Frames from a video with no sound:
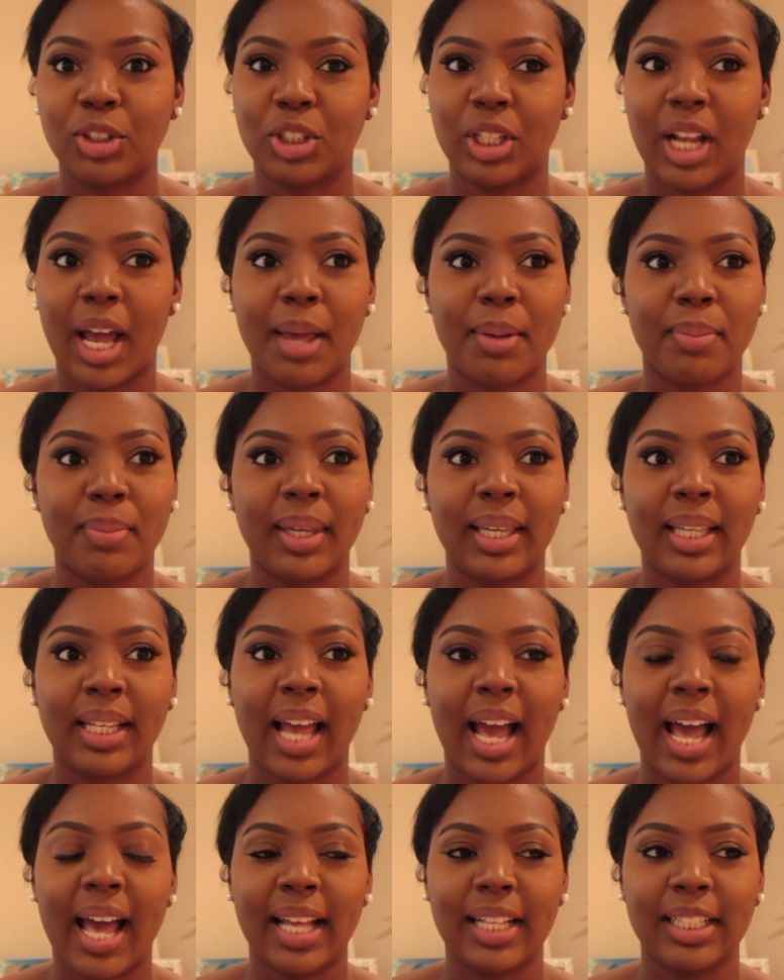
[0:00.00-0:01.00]
Do you know what I
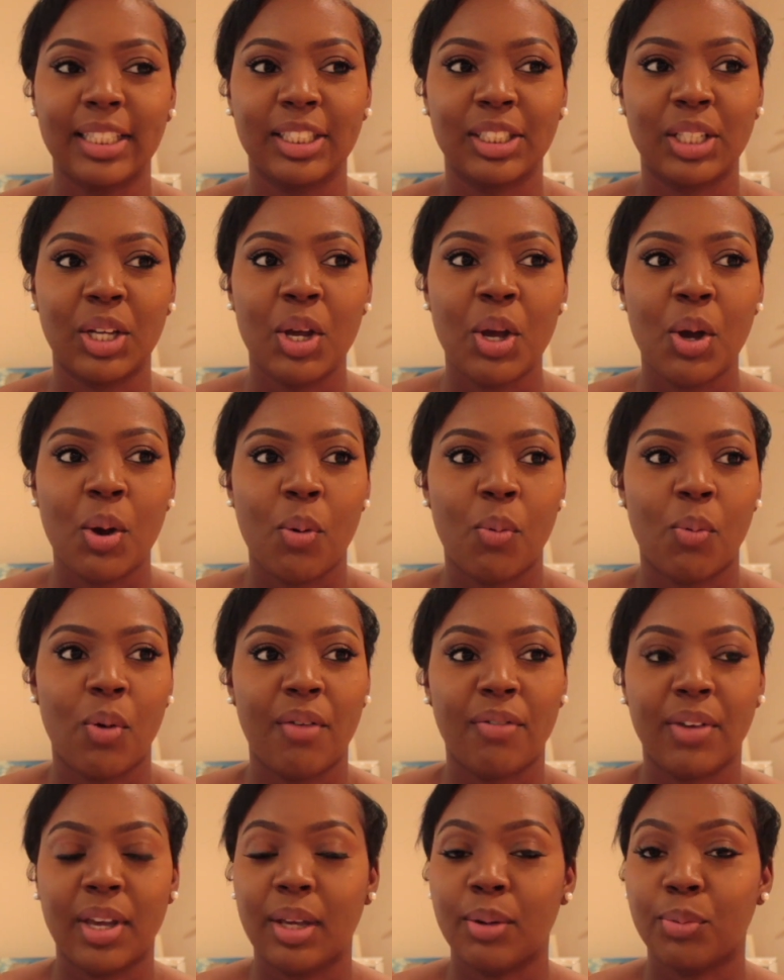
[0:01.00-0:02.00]
mean? And
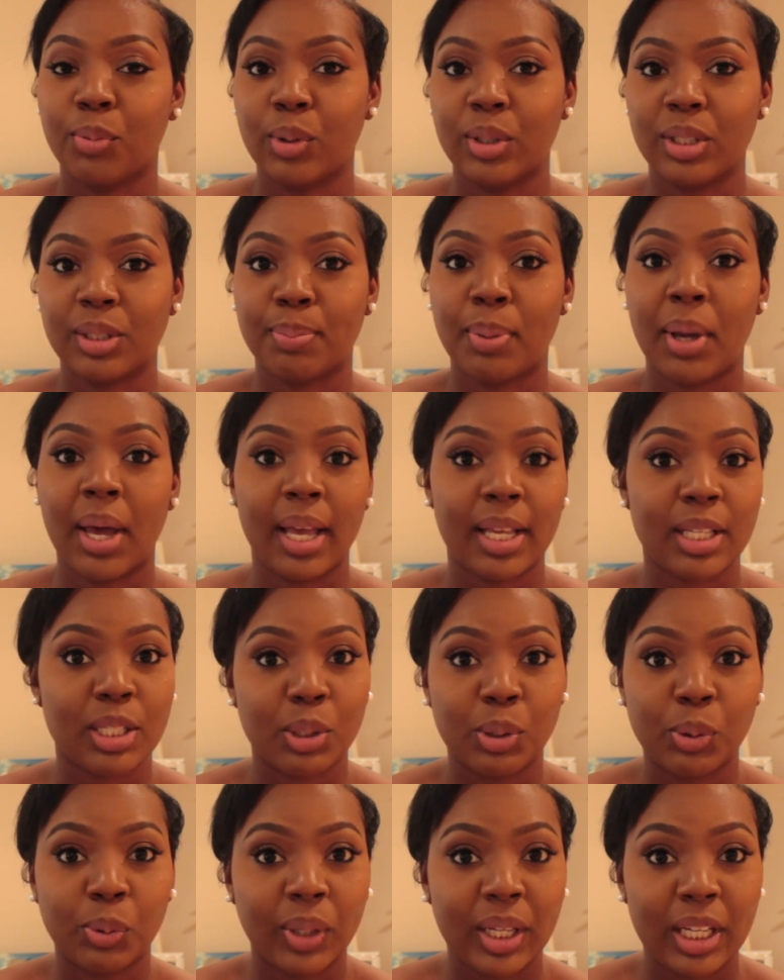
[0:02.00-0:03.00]
whether it was
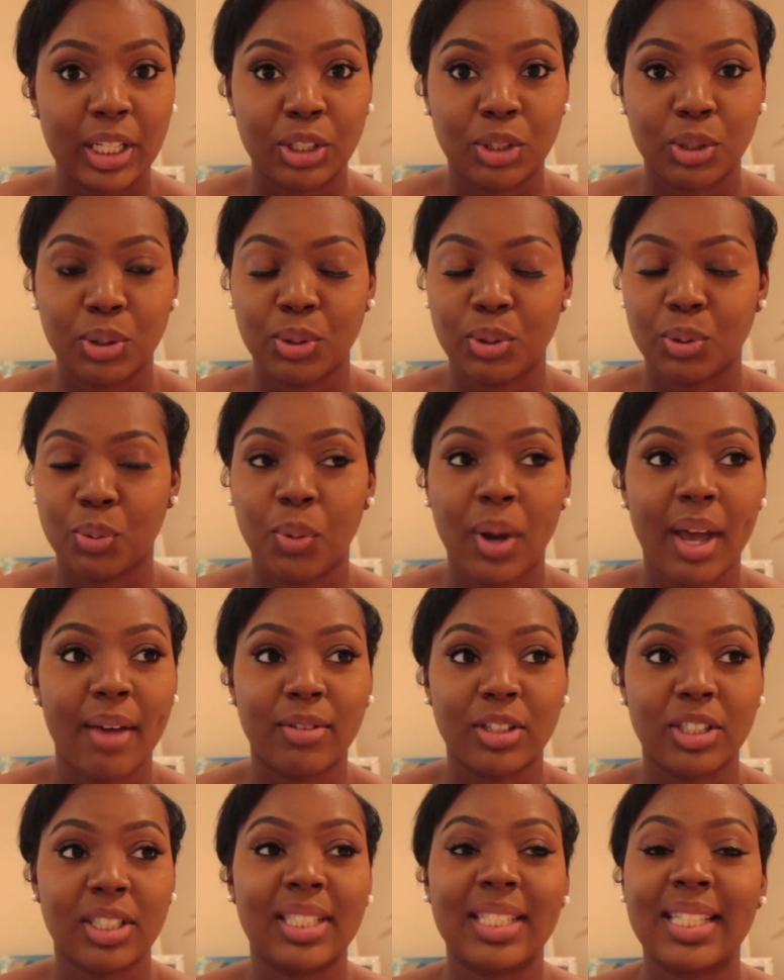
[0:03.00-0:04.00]
personal issues or
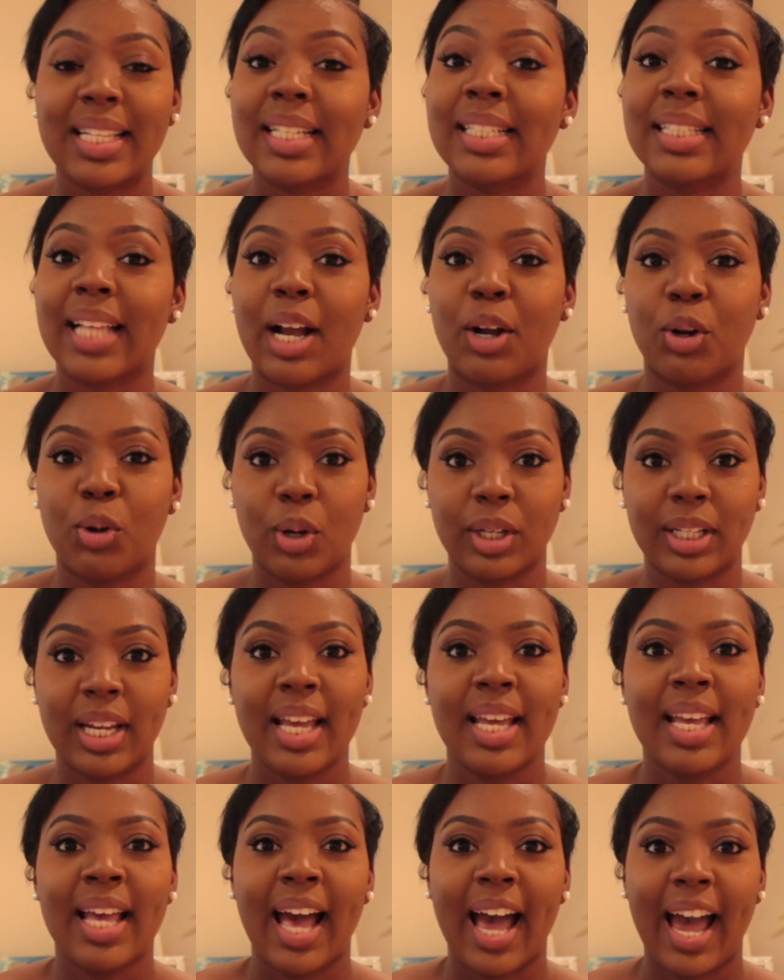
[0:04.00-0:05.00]
whatever, just things that
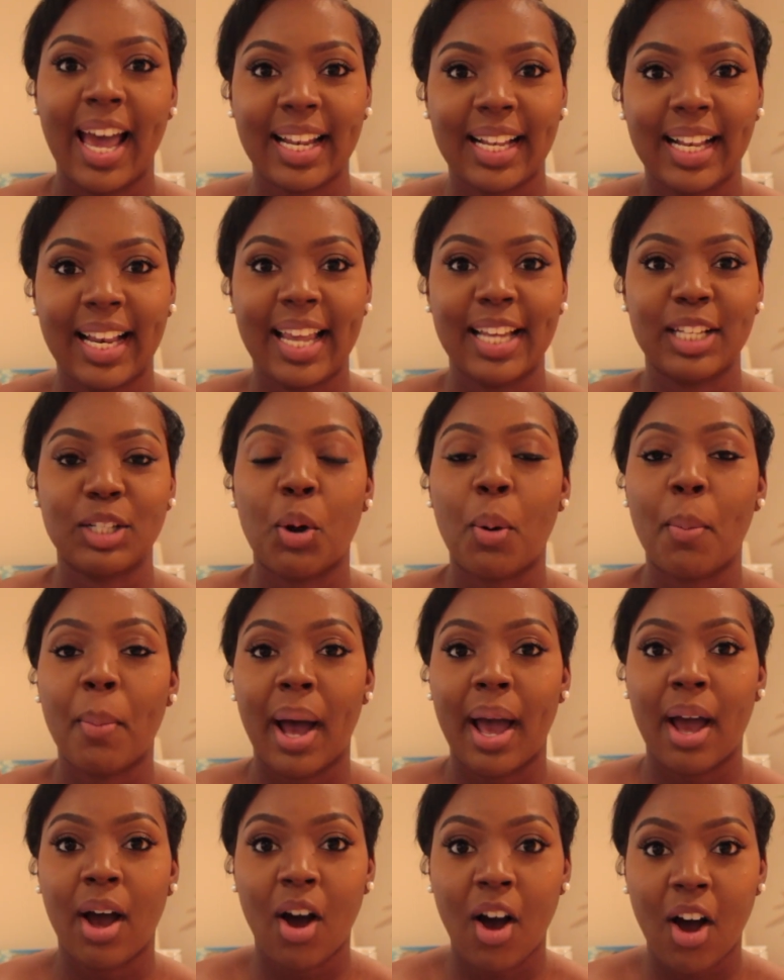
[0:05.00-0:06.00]
God had laid on
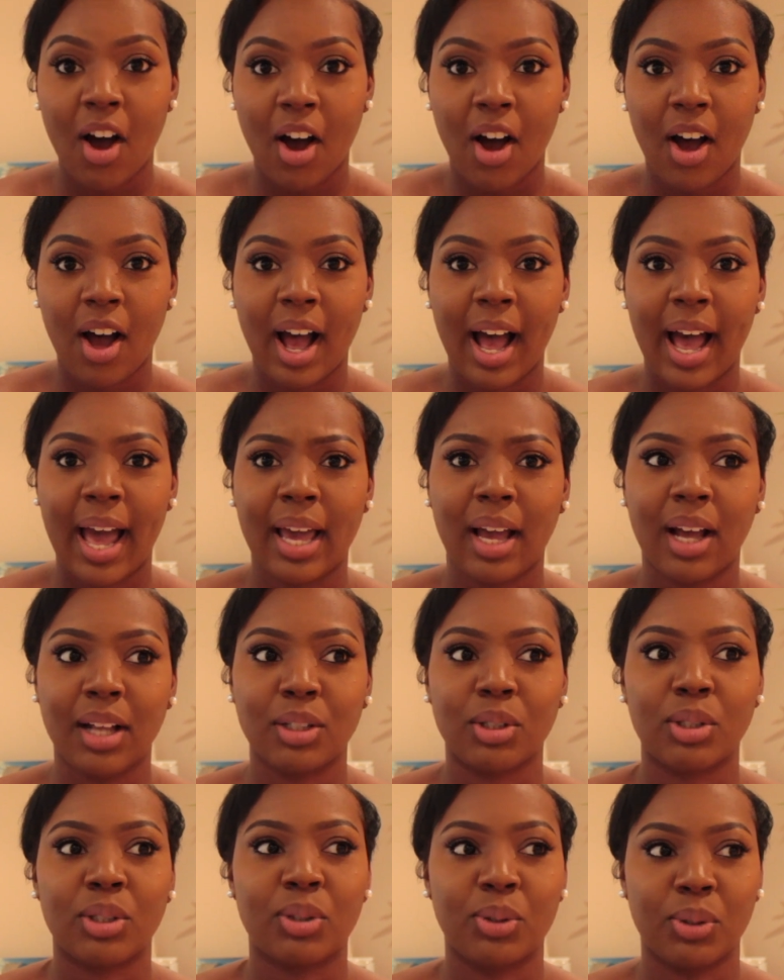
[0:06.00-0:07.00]
my heart, I
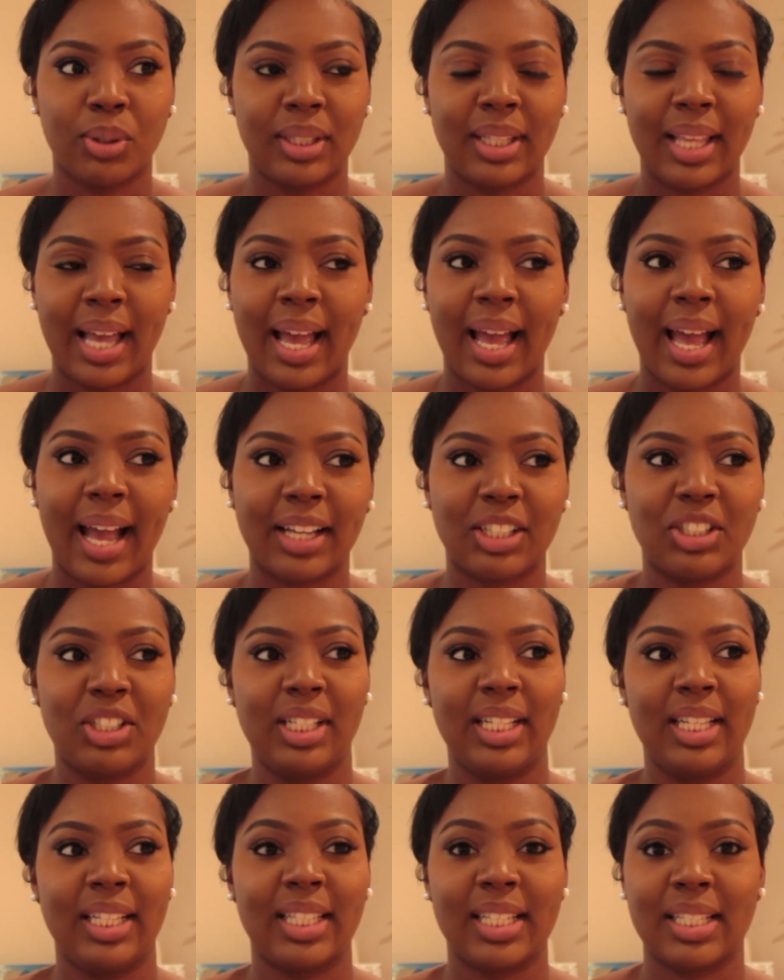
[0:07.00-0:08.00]
understood that
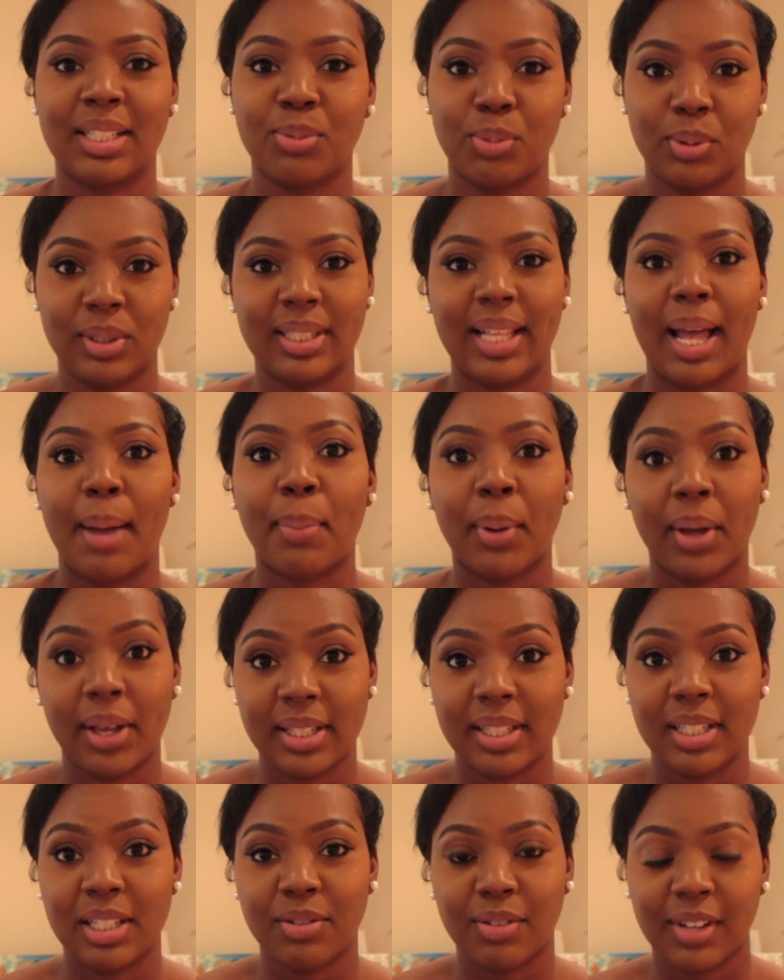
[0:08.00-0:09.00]
actually this was that
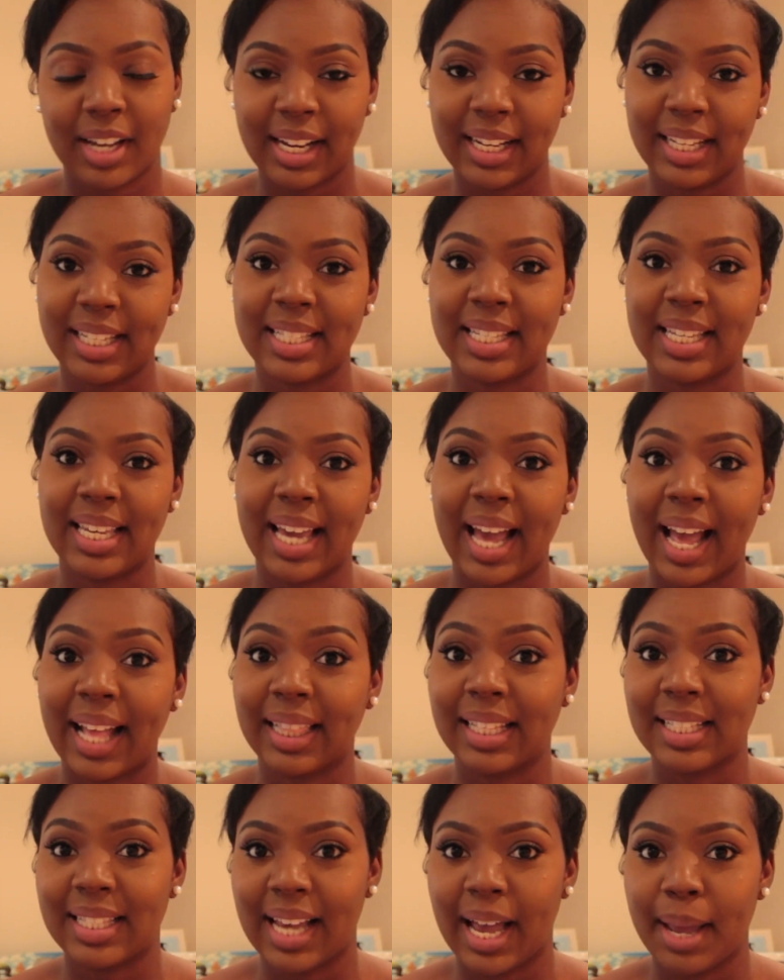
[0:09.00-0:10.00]
person's reality
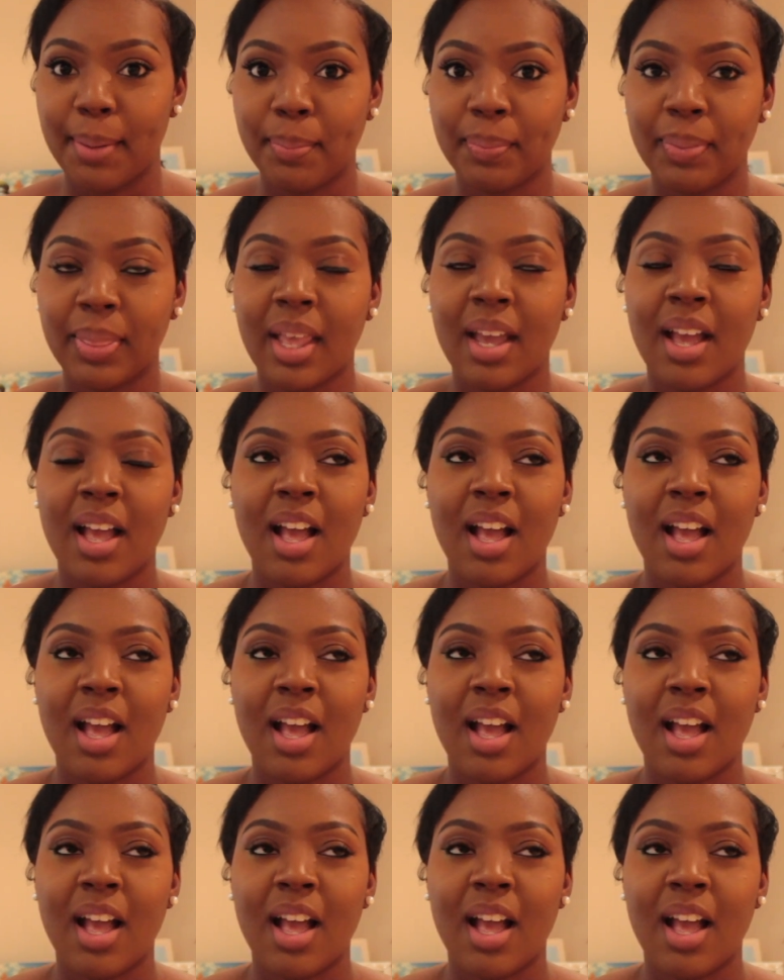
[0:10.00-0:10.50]
at the time.